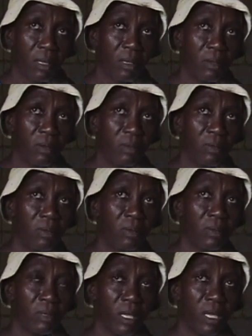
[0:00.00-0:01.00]
and Noonie
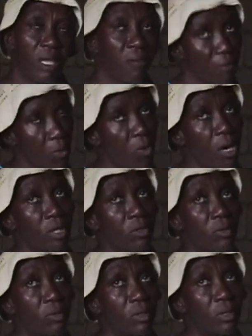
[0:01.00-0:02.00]
together. If you want
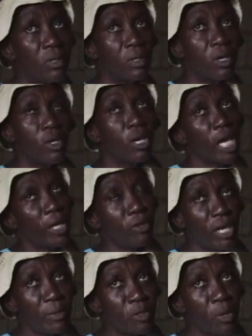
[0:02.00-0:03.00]
to. You can
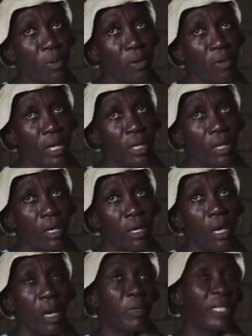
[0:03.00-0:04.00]
do them separate,
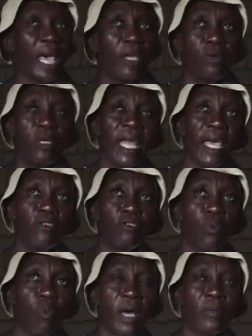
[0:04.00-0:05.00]
mm -hmm. but I don't like
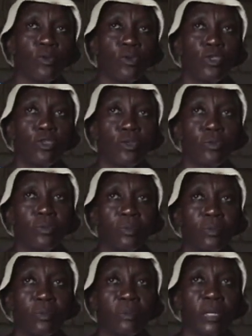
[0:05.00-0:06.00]
drink one bush.
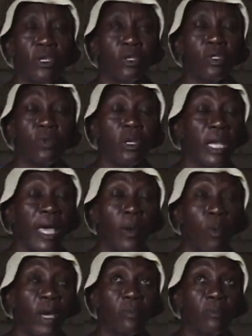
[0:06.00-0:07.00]
I you just don't
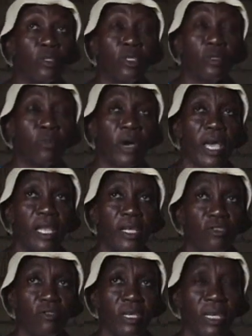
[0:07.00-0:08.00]
like one bush to boil
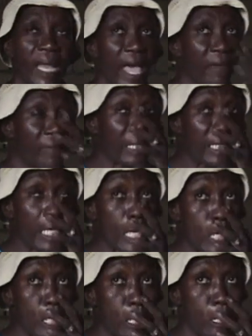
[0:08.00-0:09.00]
and drink, like for
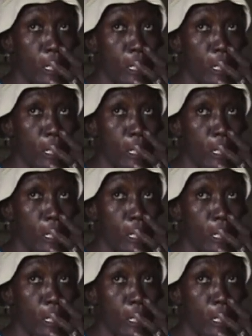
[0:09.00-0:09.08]
tea.